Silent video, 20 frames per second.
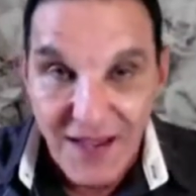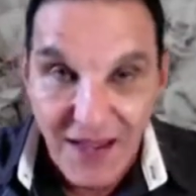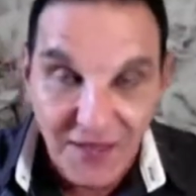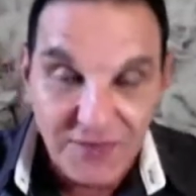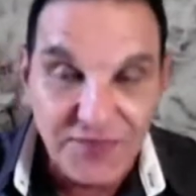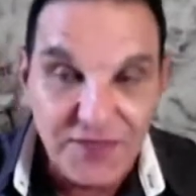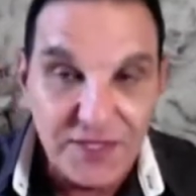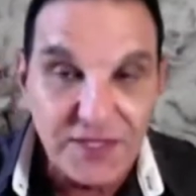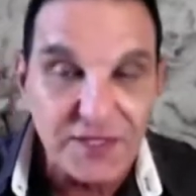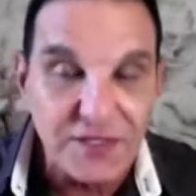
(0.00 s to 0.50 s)
I
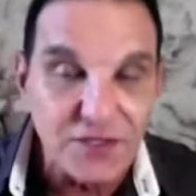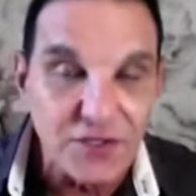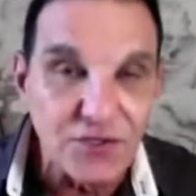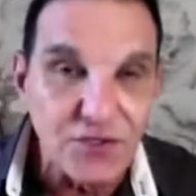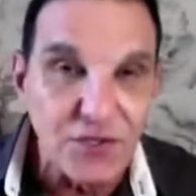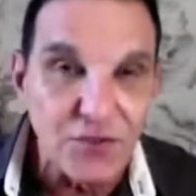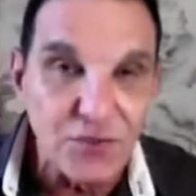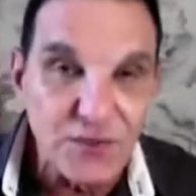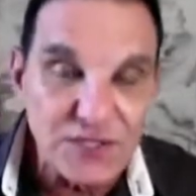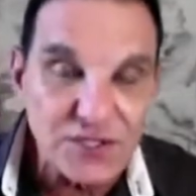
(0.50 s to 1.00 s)
think, you
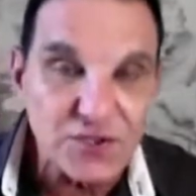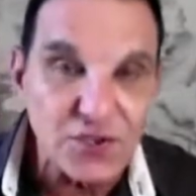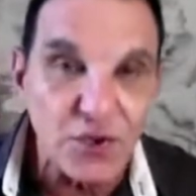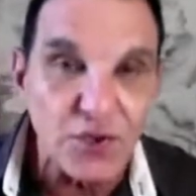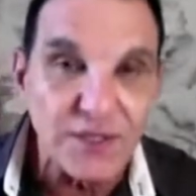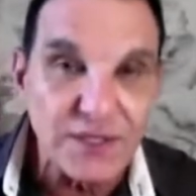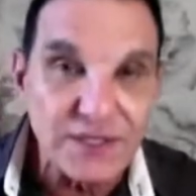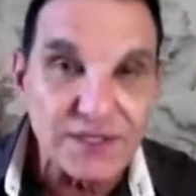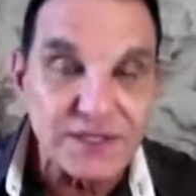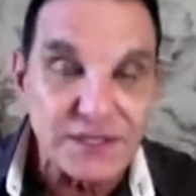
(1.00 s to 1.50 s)
know, we're
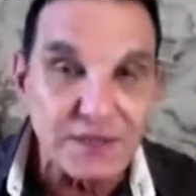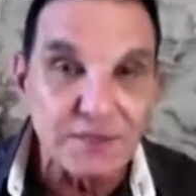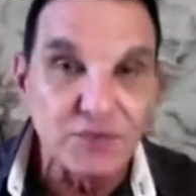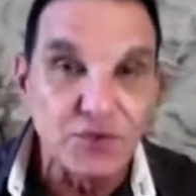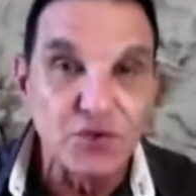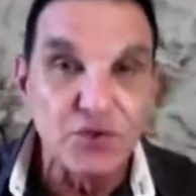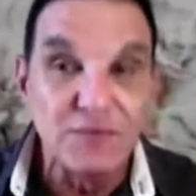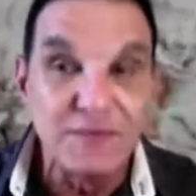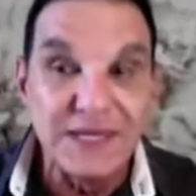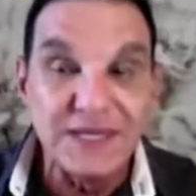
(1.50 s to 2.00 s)
starting some
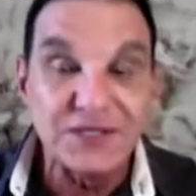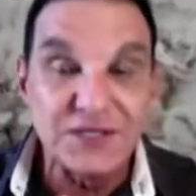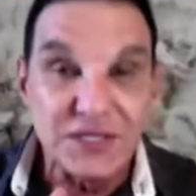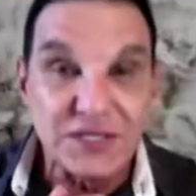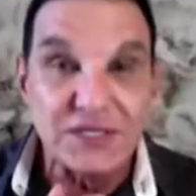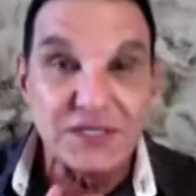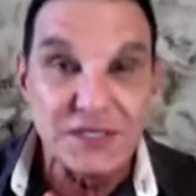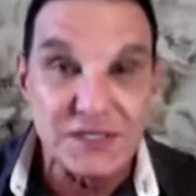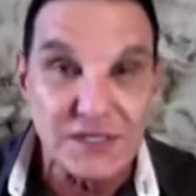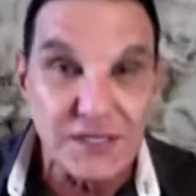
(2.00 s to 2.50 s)
new
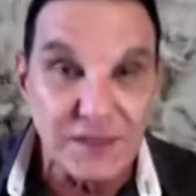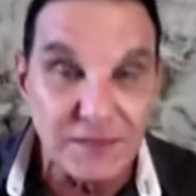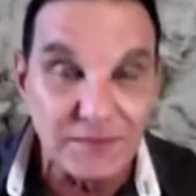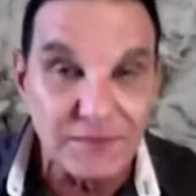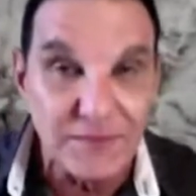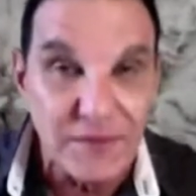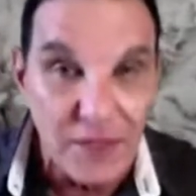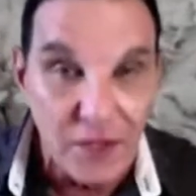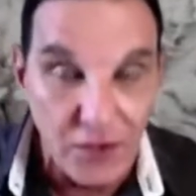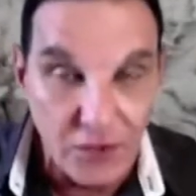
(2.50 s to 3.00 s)
meetings.
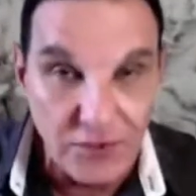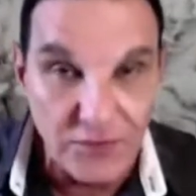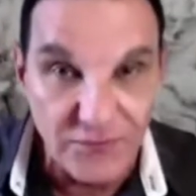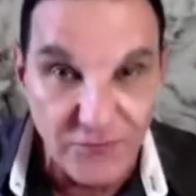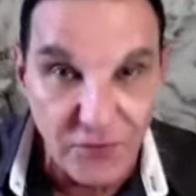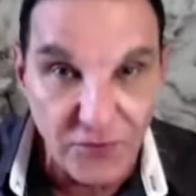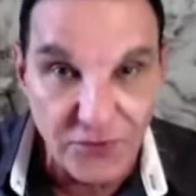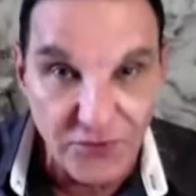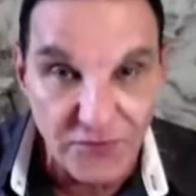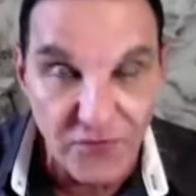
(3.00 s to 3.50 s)
Um, on the
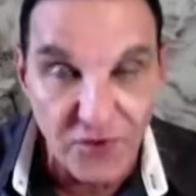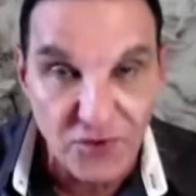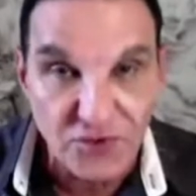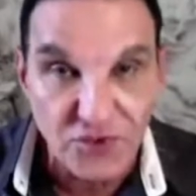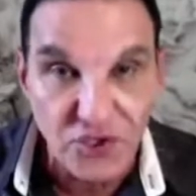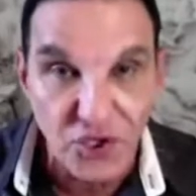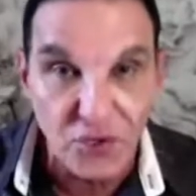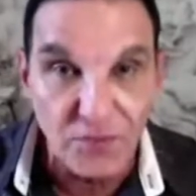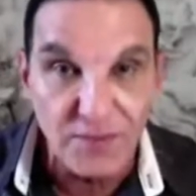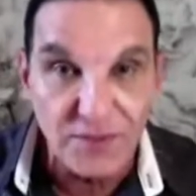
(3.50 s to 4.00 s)
4th of
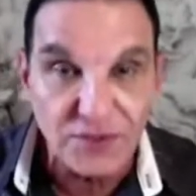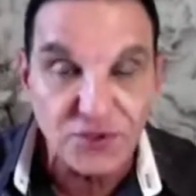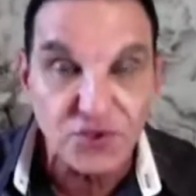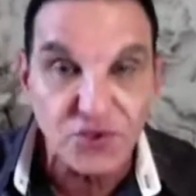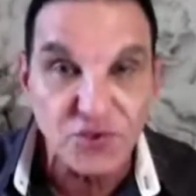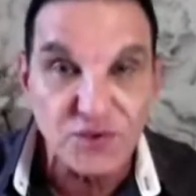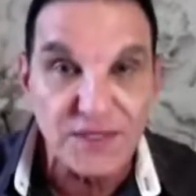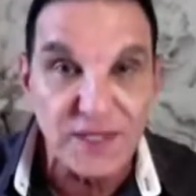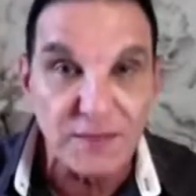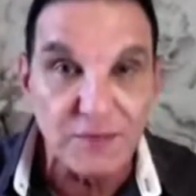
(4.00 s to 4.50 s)
October,
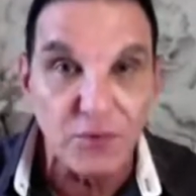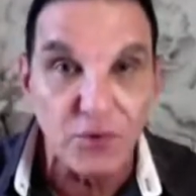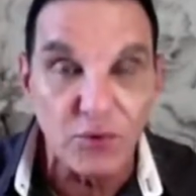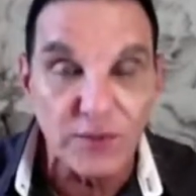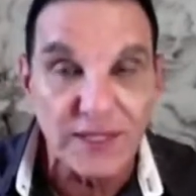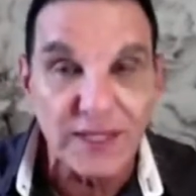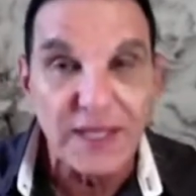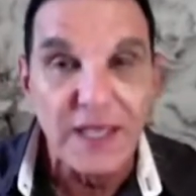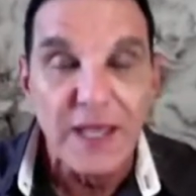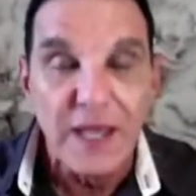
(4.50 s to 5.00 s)
Tuesday
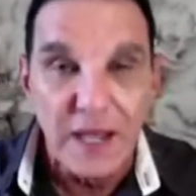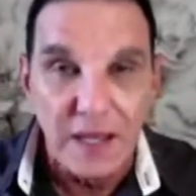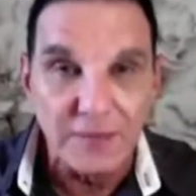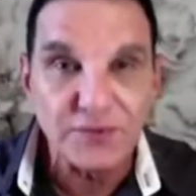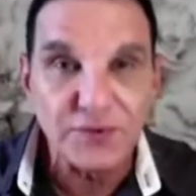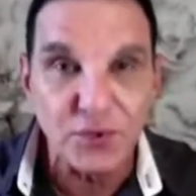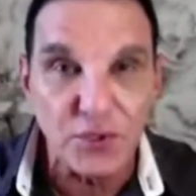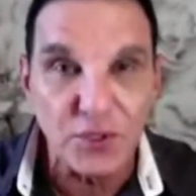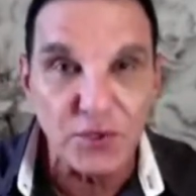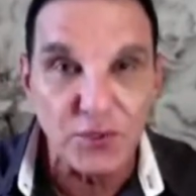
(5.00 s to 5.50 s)
morning. I'm
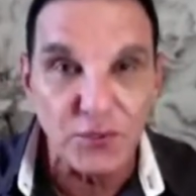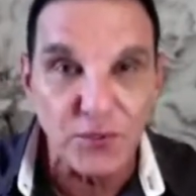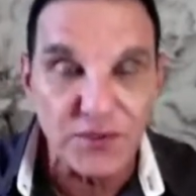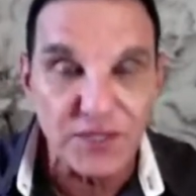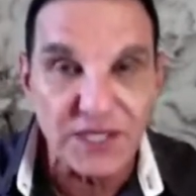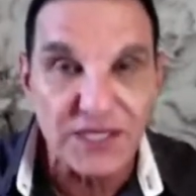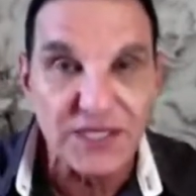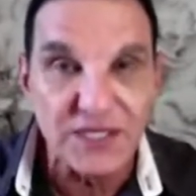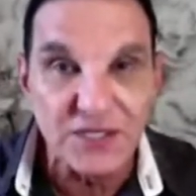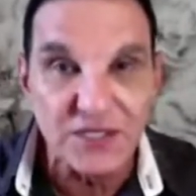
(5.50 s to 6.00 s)
starting
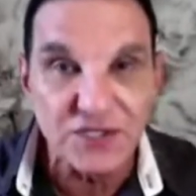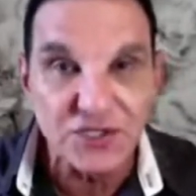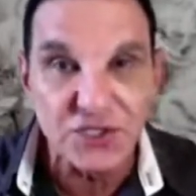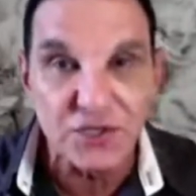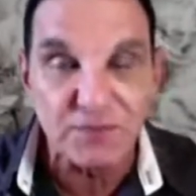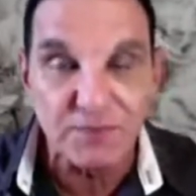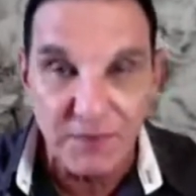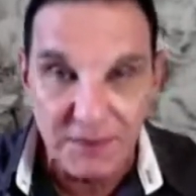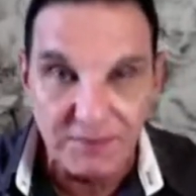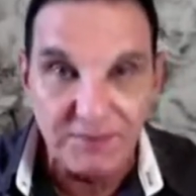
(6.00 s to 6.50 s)
with
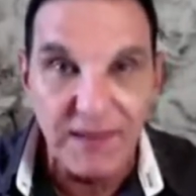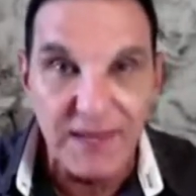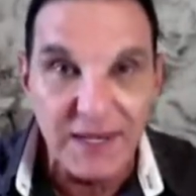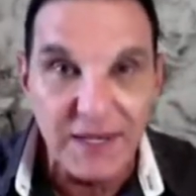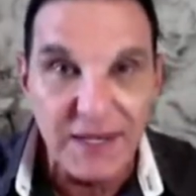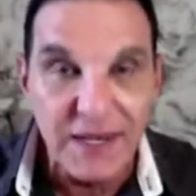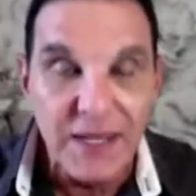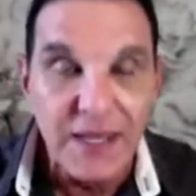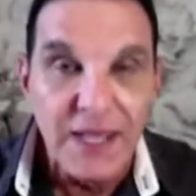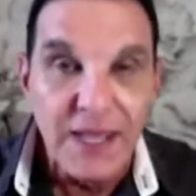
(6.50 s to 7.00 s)
leadership and
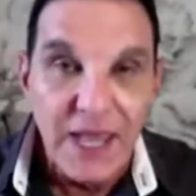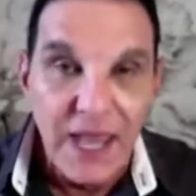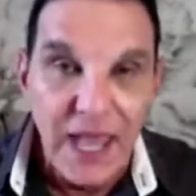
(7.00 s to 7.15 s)
men.